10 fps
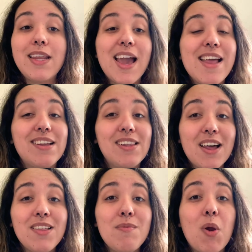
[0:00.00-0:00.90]
and a
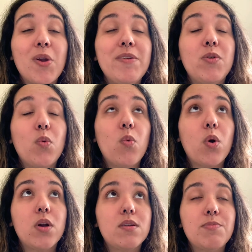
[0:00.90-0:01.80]
lot of them are even
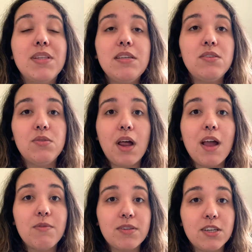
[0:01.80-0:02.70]
worse. Please do not
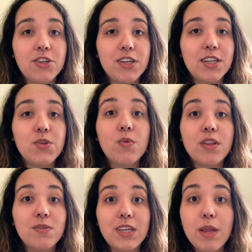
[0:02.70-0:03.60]
ever send your kid to one of
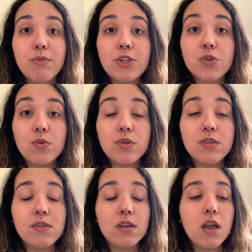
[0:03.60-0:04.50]
those Cambridge
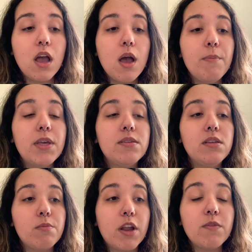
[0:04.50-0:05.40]
schools, because the
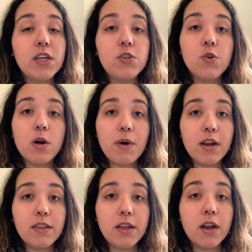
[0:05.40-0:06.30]
amount of kids who come out
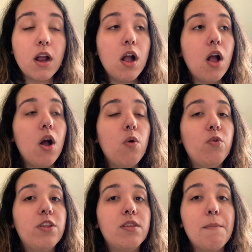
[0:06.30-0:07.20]
of there
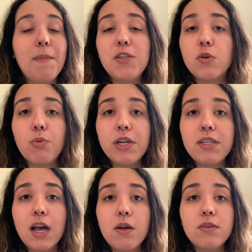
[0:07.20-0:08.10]
with mental
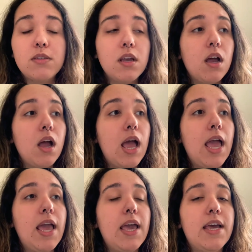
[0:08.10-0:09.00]
breakdowns
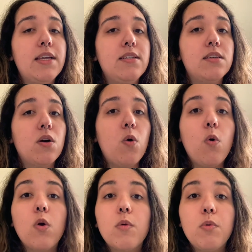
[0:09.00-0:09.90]
and
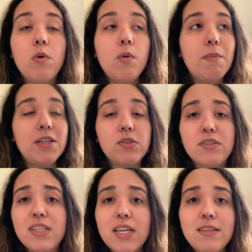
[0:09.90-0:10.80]
horrible mental
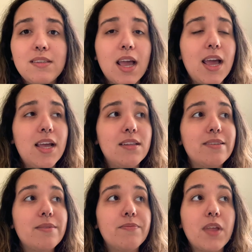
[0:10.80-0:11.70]
states, and
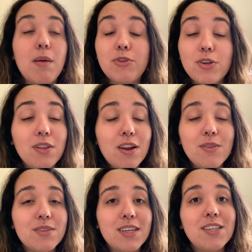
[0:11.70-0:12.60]
I'm sure a lot of
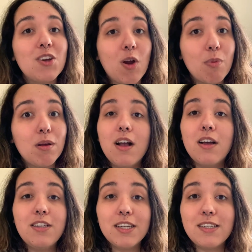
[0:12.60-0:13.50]
those kids are probably
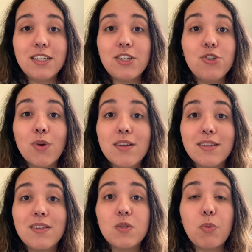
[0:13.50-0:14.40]
addicted to drugs
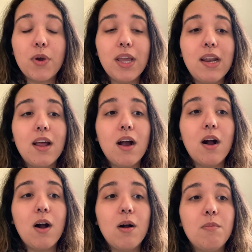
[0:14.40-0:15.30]
at this point,
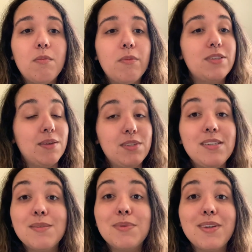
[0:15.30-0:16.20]
because I've
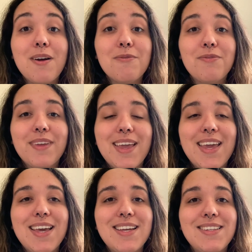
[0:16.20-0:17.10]
seen some stuff,
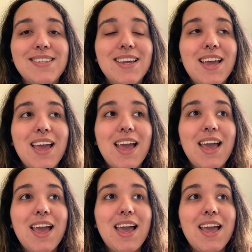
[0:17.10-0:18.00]
and
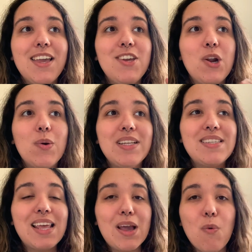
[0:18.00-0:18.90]

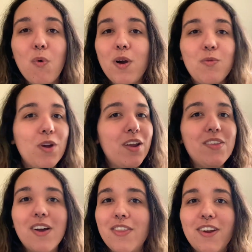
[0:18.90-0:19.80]
it's like one way or
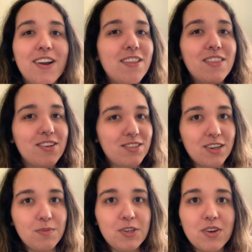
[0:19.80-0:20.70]
the other, there's
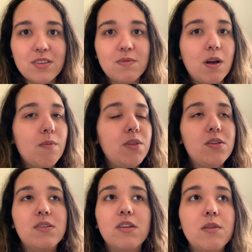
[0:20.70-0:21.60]
gonna be drugs involved,
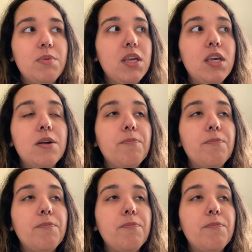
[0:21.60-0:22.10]
there's gonna be